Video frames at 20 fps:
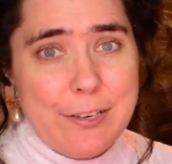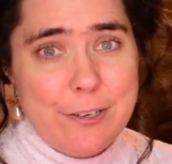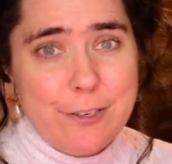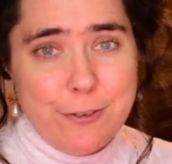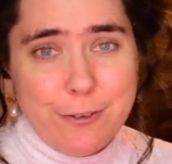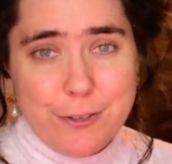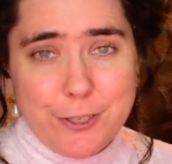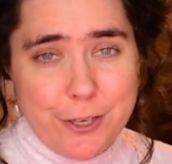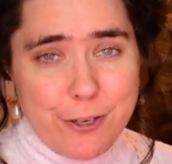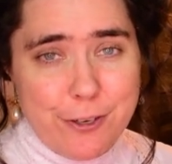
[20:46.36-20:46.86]

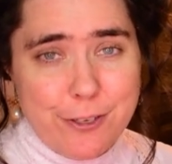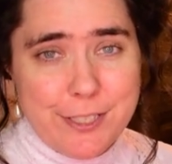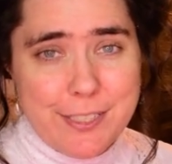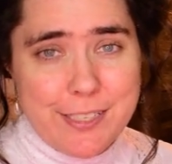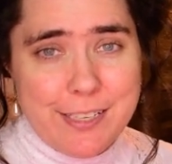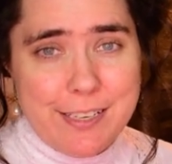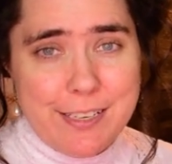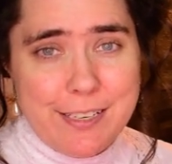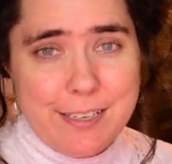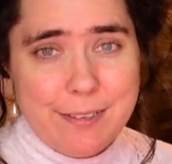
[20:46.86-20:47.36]
New
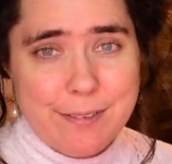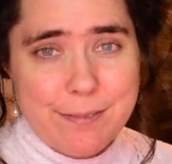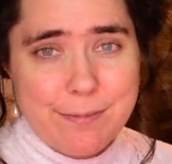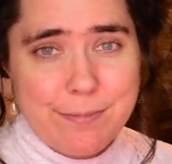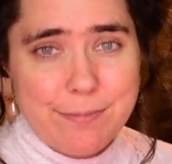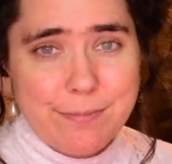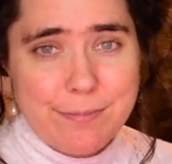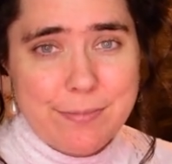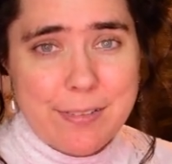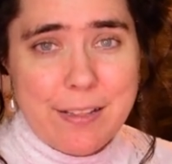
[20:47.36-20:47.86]
Jersey
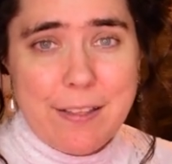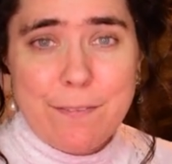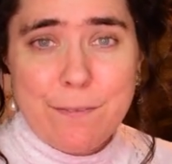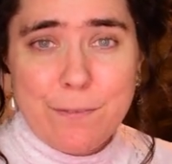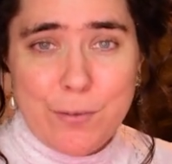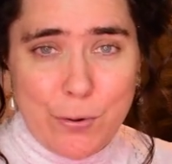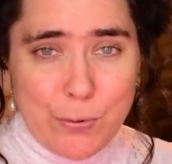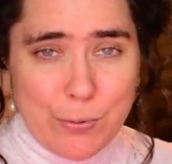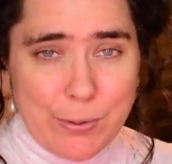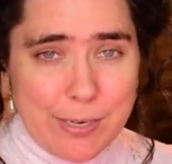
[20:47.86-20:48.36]

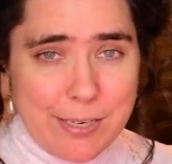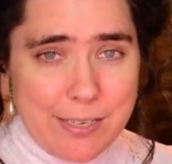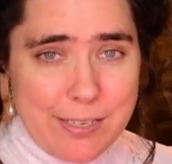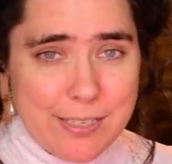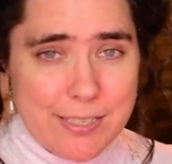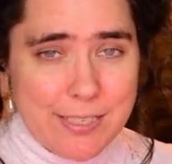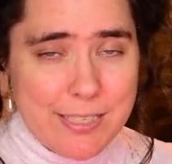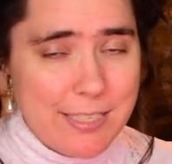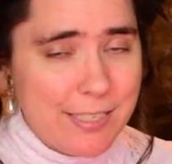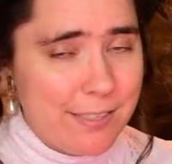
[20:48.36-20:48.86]
voted
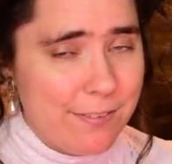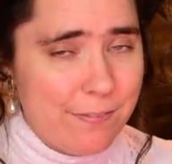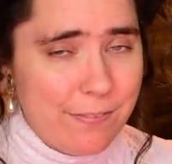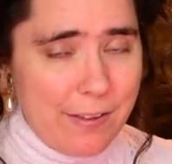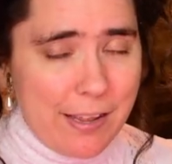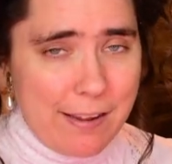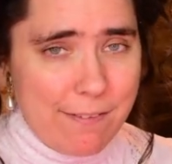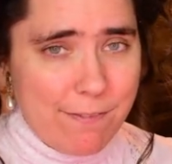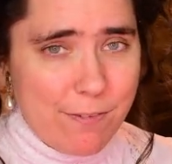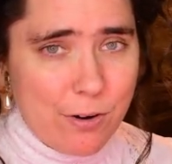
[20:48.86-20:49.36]
in
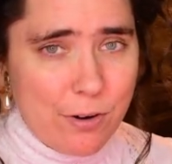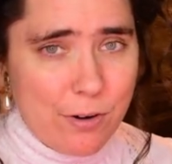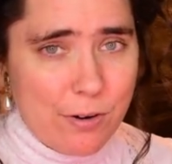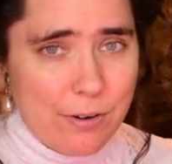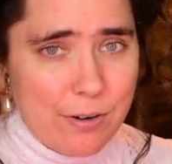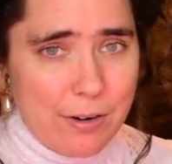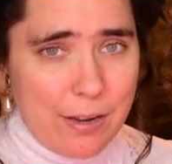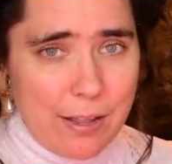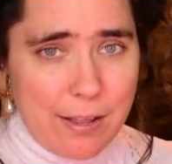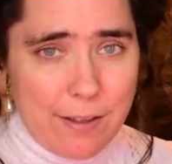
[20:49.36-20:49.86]
favor
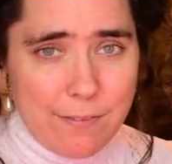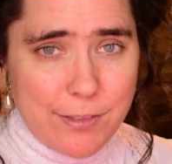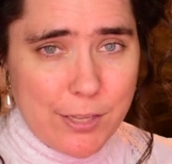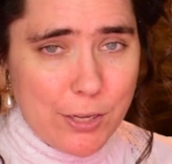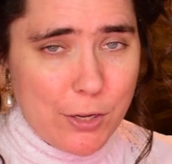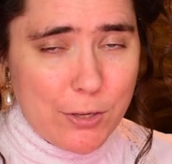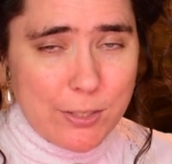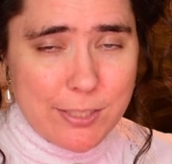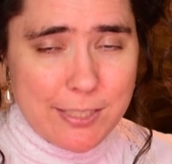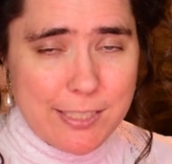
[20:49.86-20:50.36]
of the
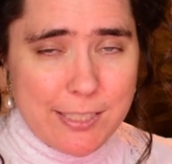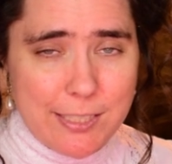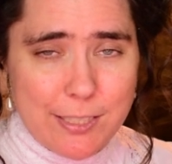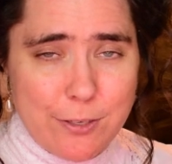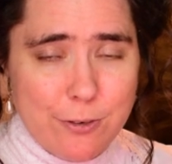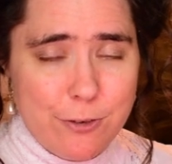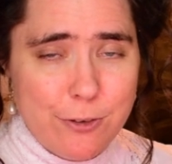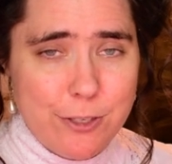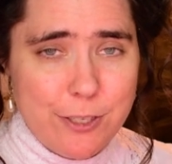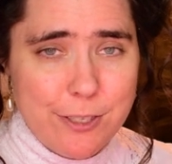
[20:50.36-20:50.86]

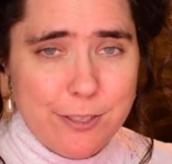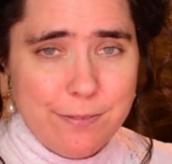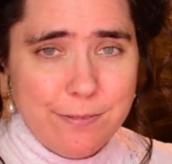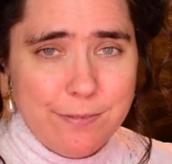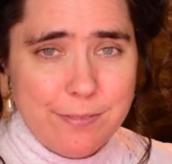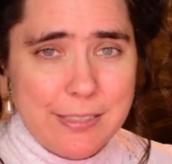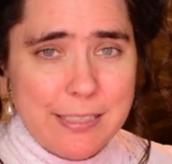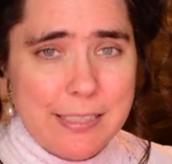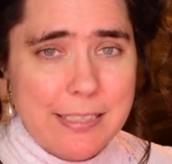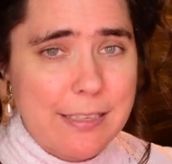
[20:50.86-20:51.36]
Constitution,
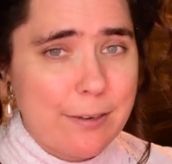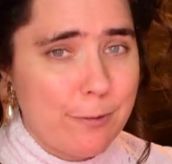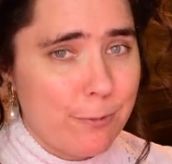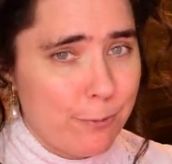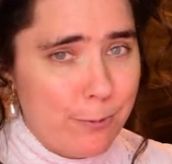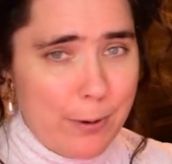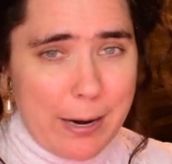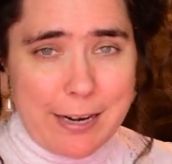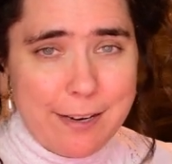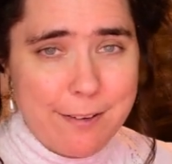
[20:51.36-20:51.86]

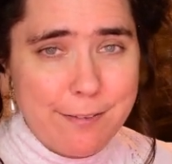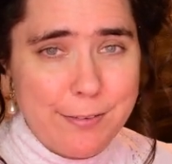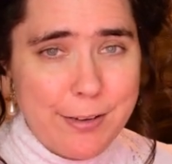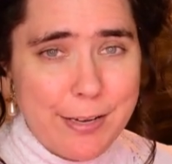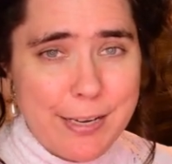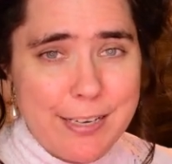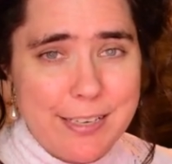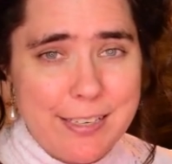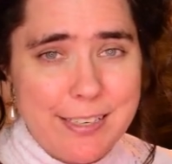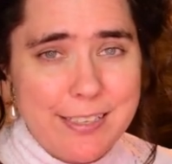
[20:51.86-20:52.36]

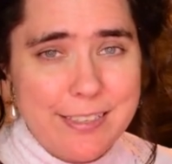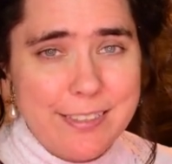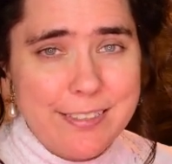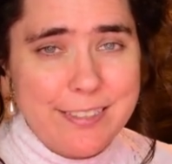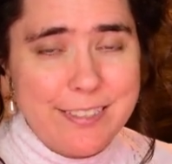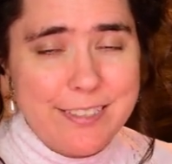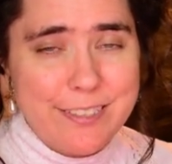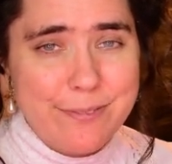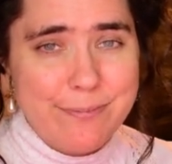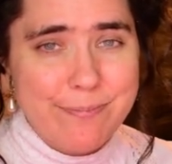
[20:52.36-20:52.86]
ratified
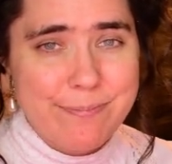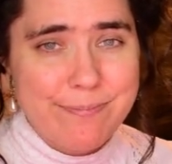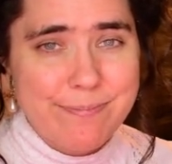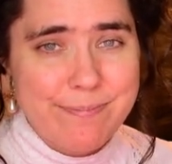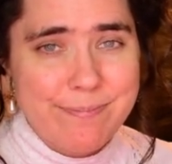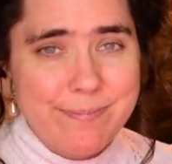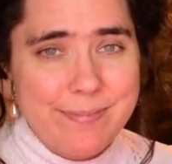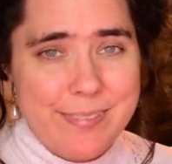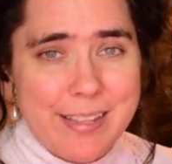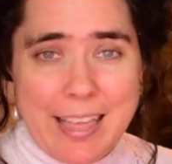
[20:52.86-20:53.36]
it,
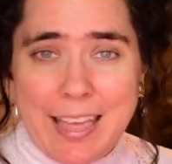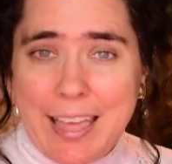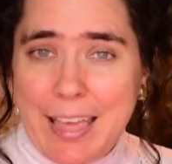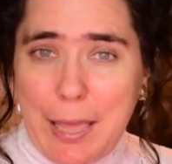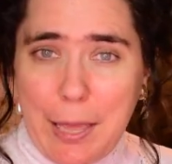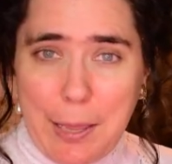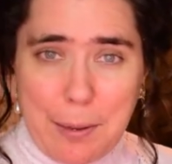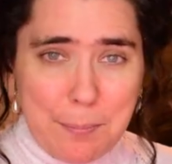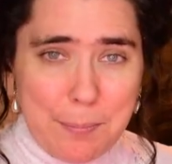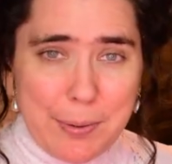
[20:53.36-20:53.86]

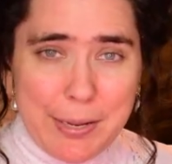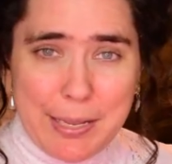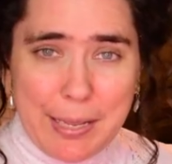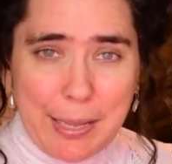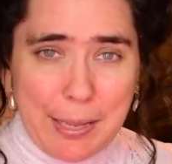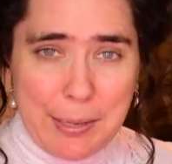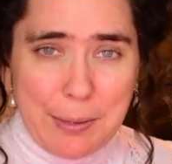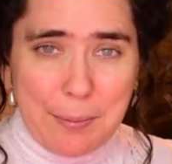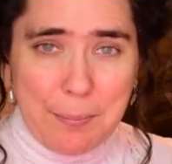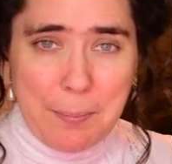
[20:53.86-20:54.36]
and
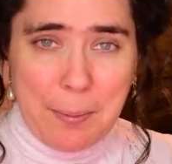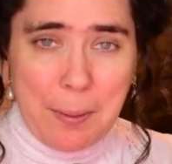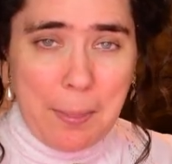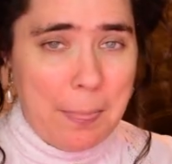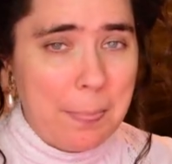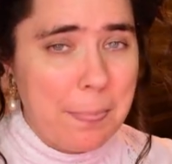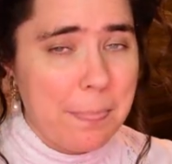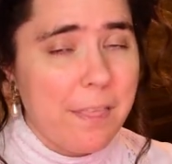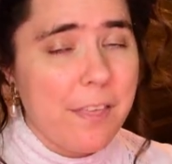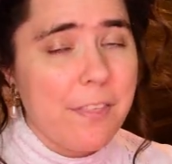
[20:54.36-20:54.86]
became
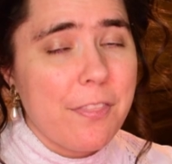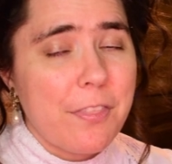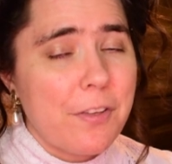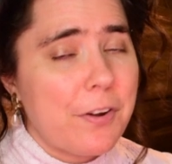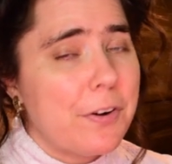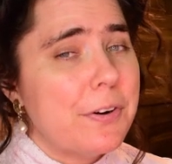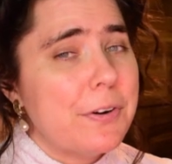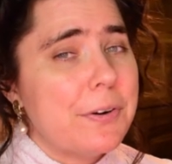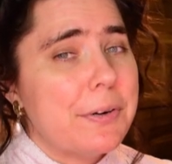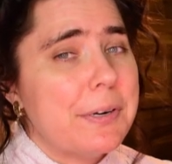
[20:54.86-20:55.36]
the
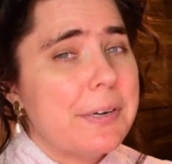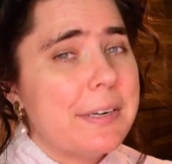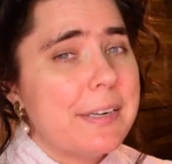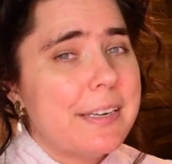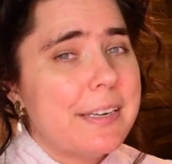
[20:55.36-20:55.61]
third